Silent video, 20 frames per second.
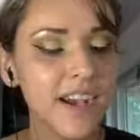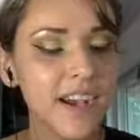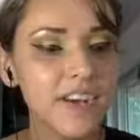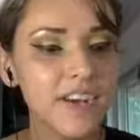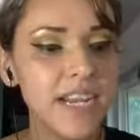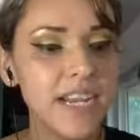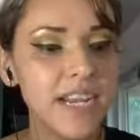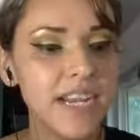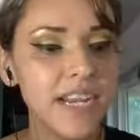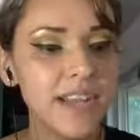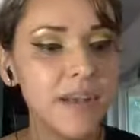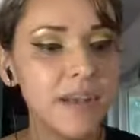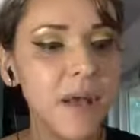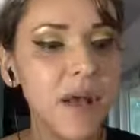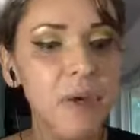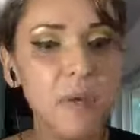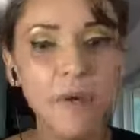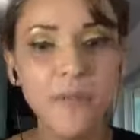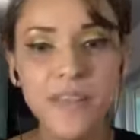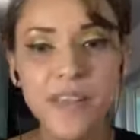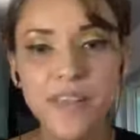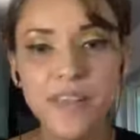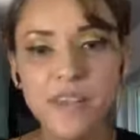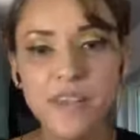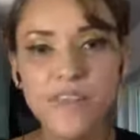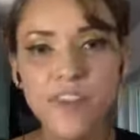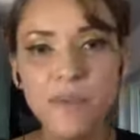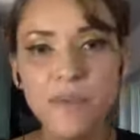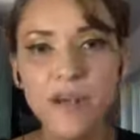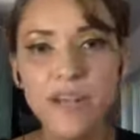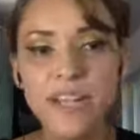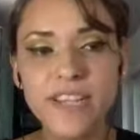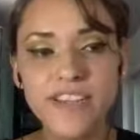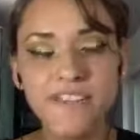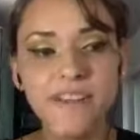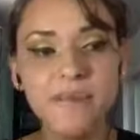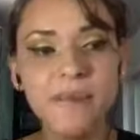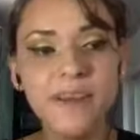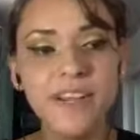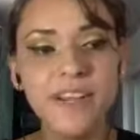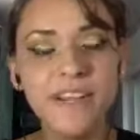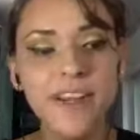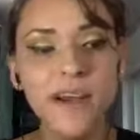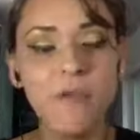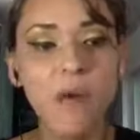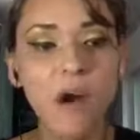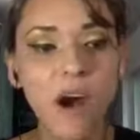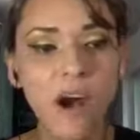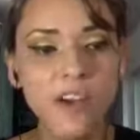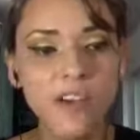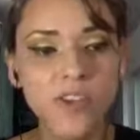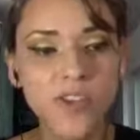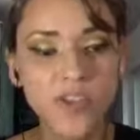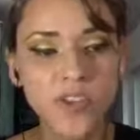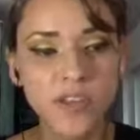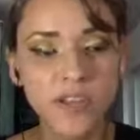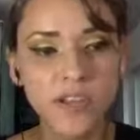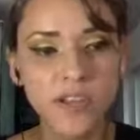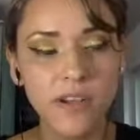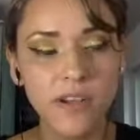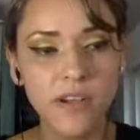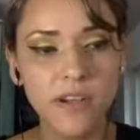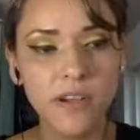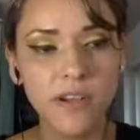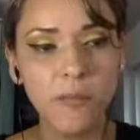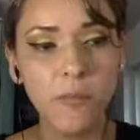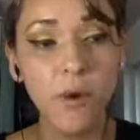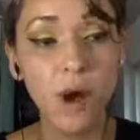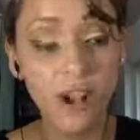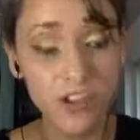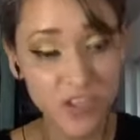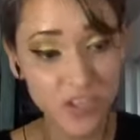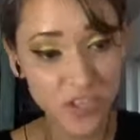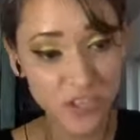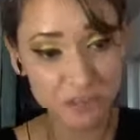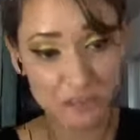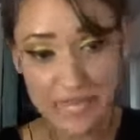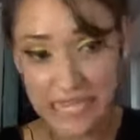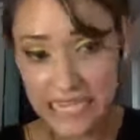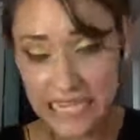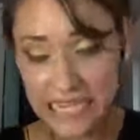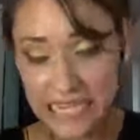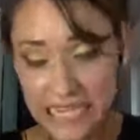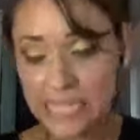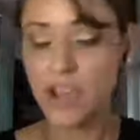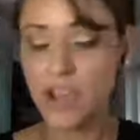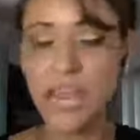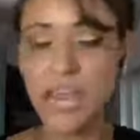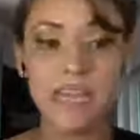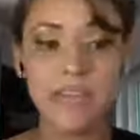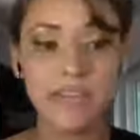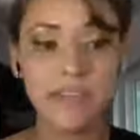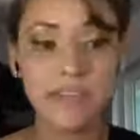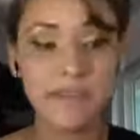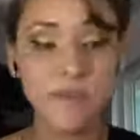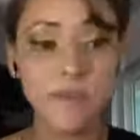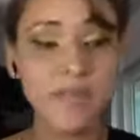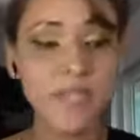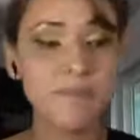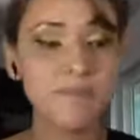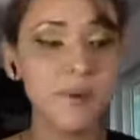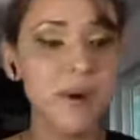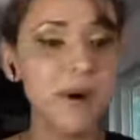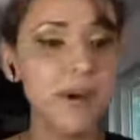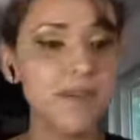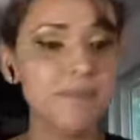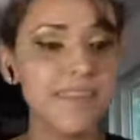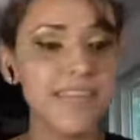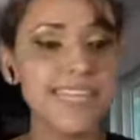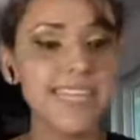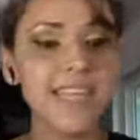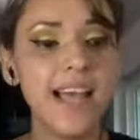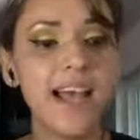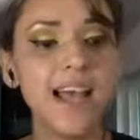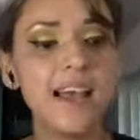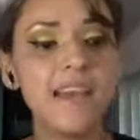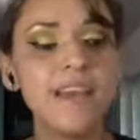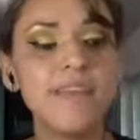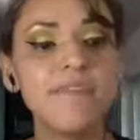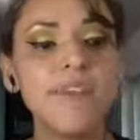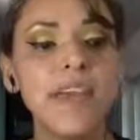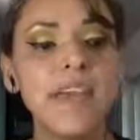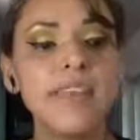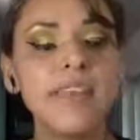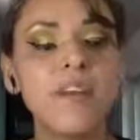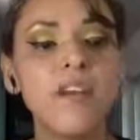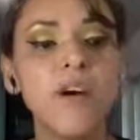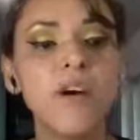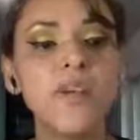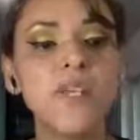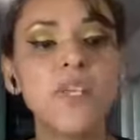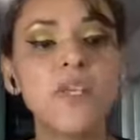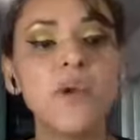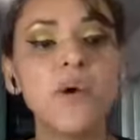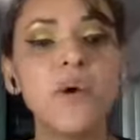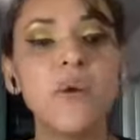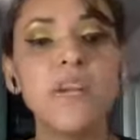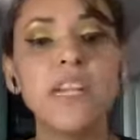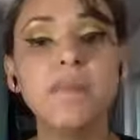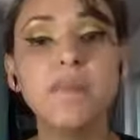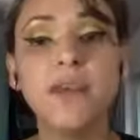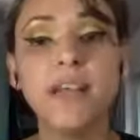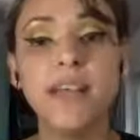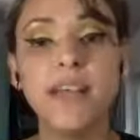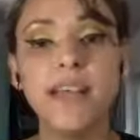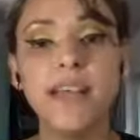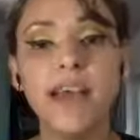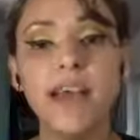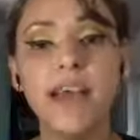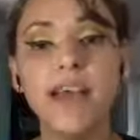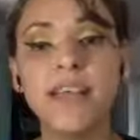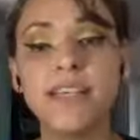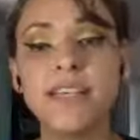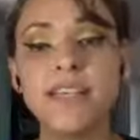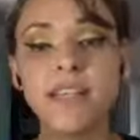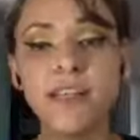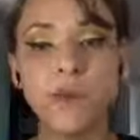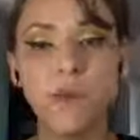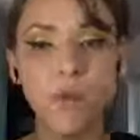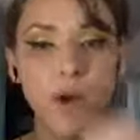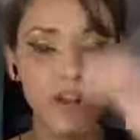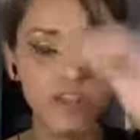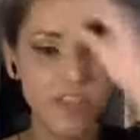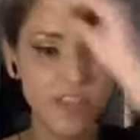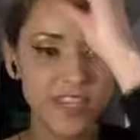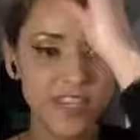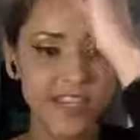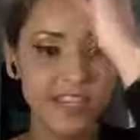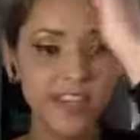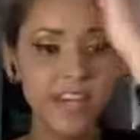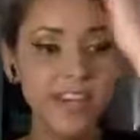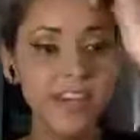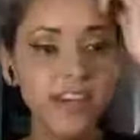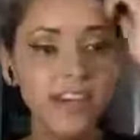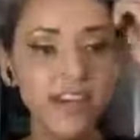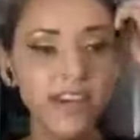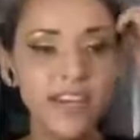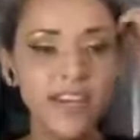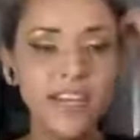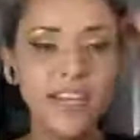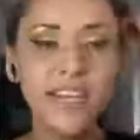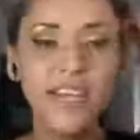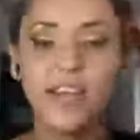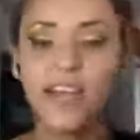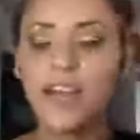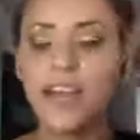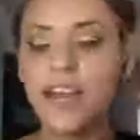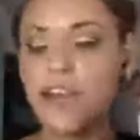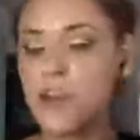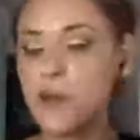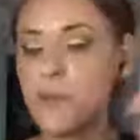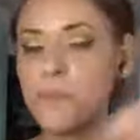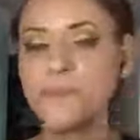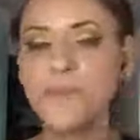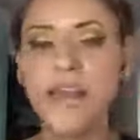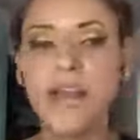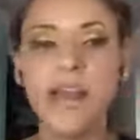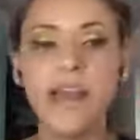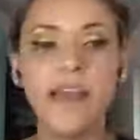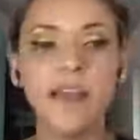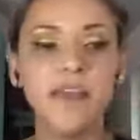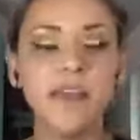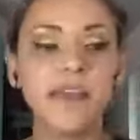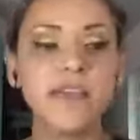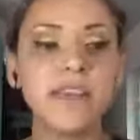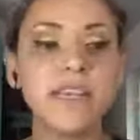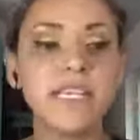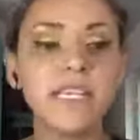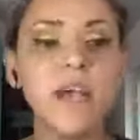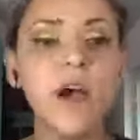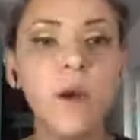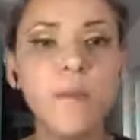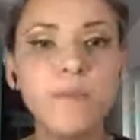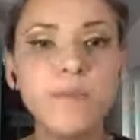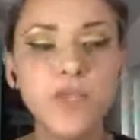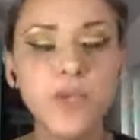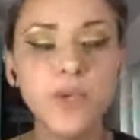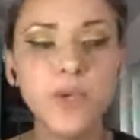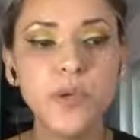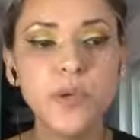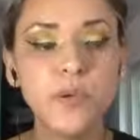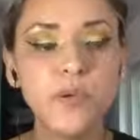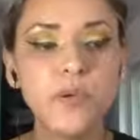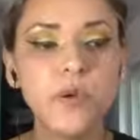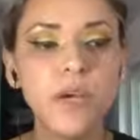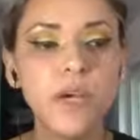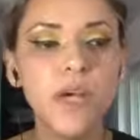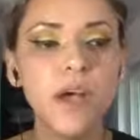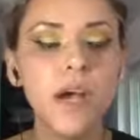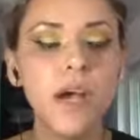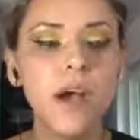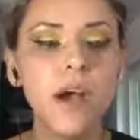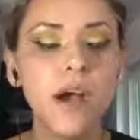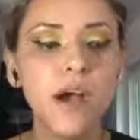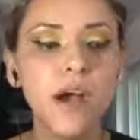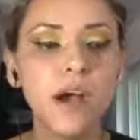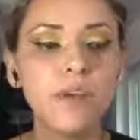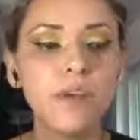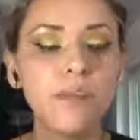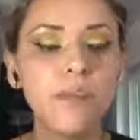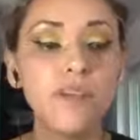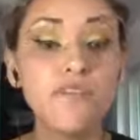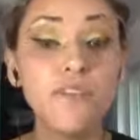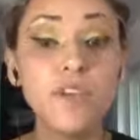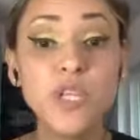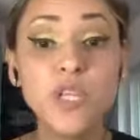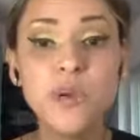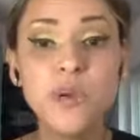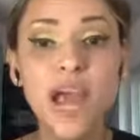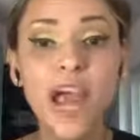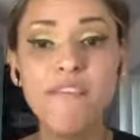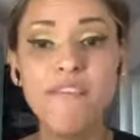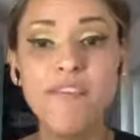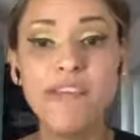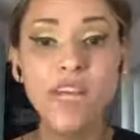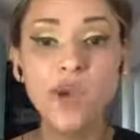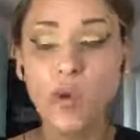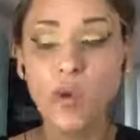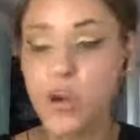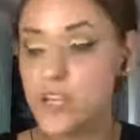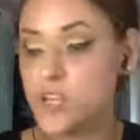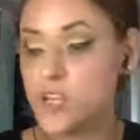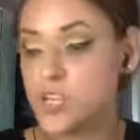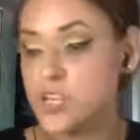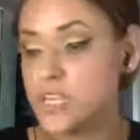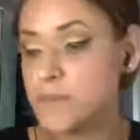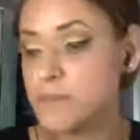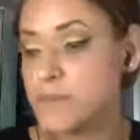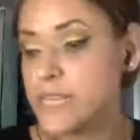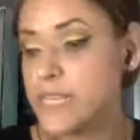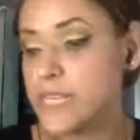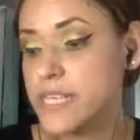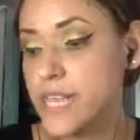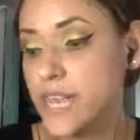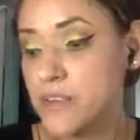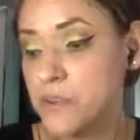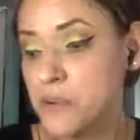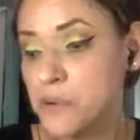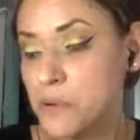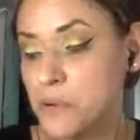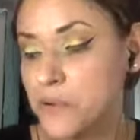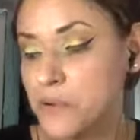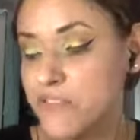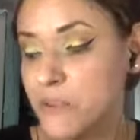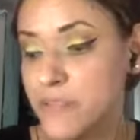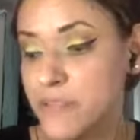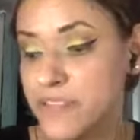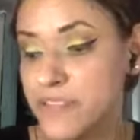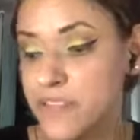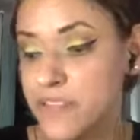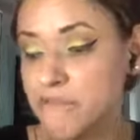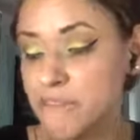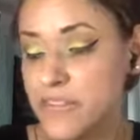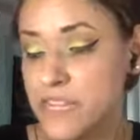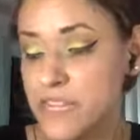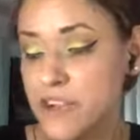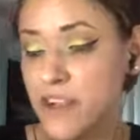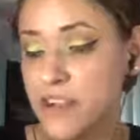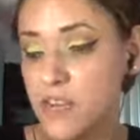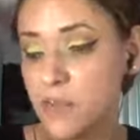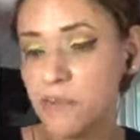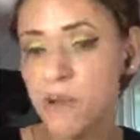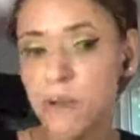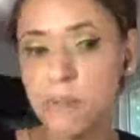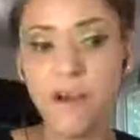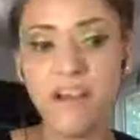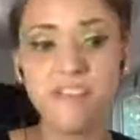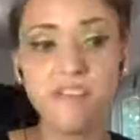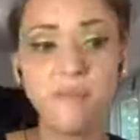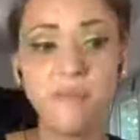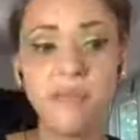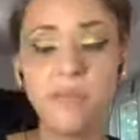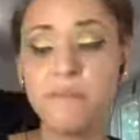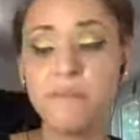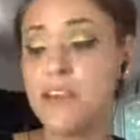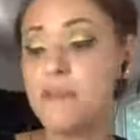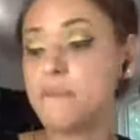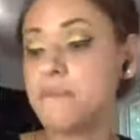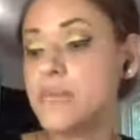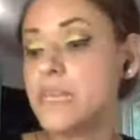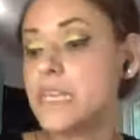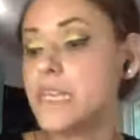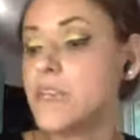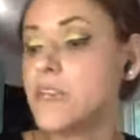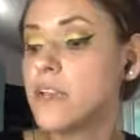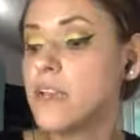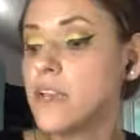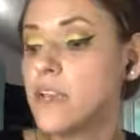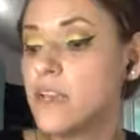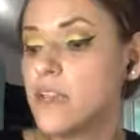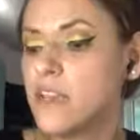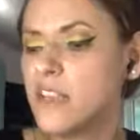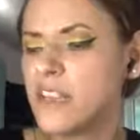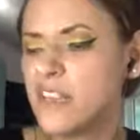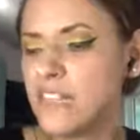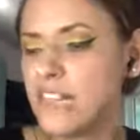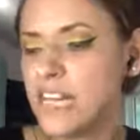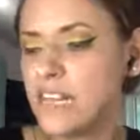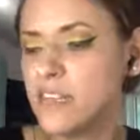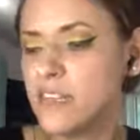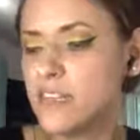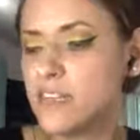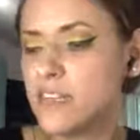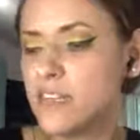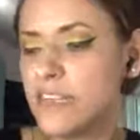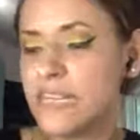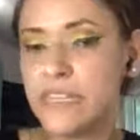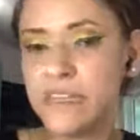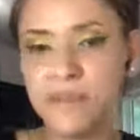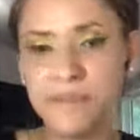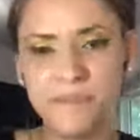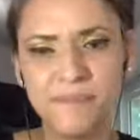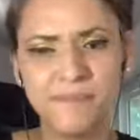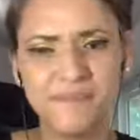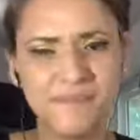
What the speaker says: Alrighty. Well, thank you so much, everybody that watched me and it was part of this live, and then also anybody that is going to watch this later. I hope that this helps you. If you do have any questions, because I know some of the stuff I talked about possibly might be kind of like